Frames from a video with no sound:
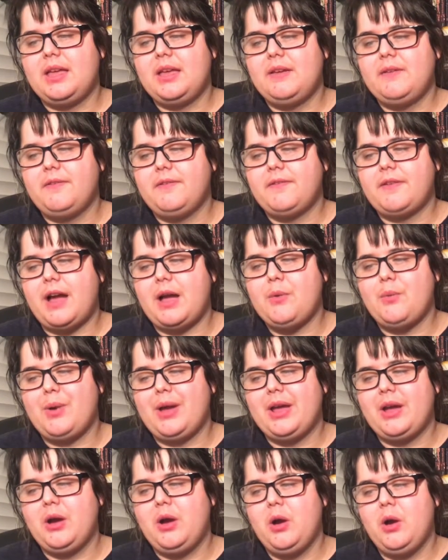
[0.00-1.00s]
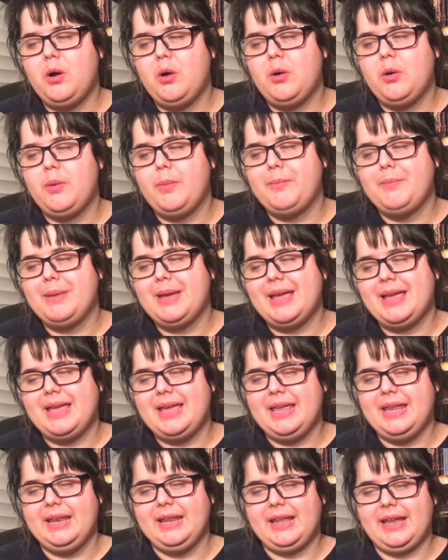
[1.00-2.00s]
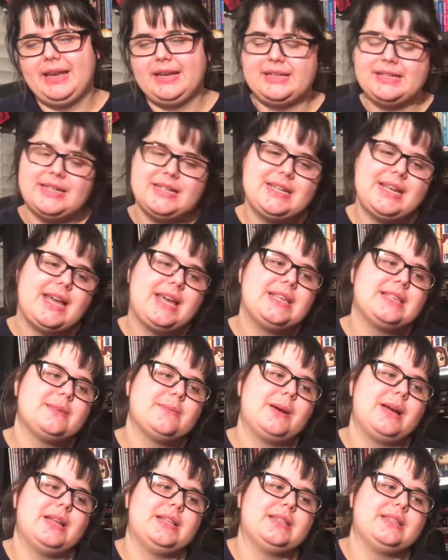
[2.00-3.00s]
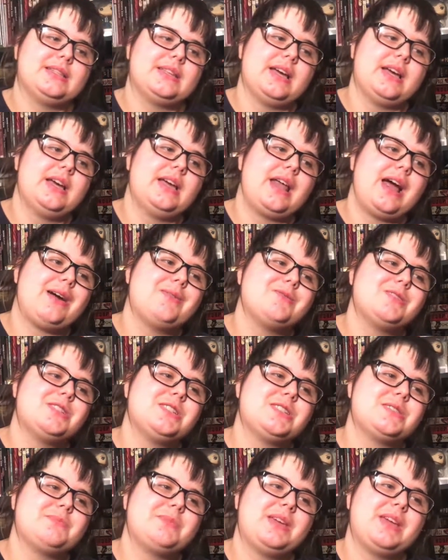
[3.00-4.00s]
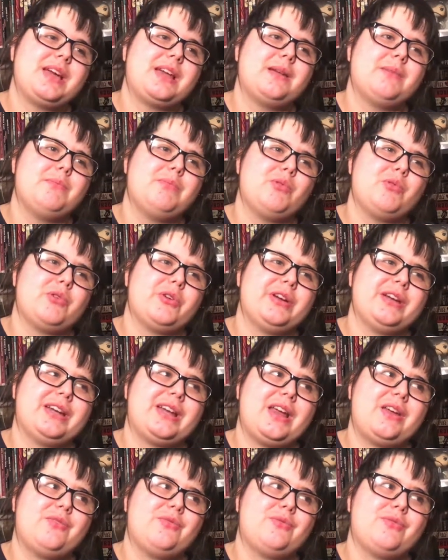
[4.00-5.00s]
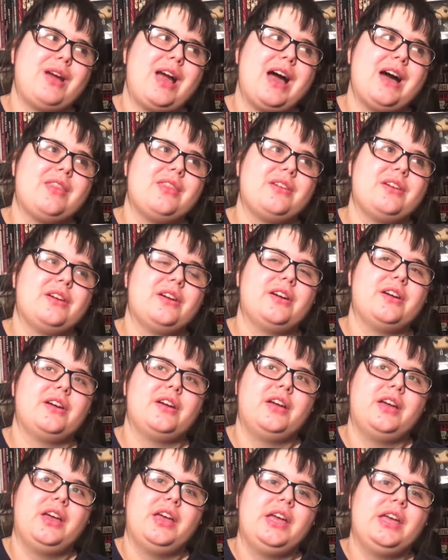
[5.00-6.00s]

if I went home in like today's mindset, I would just be kind of bored, and I'd rather,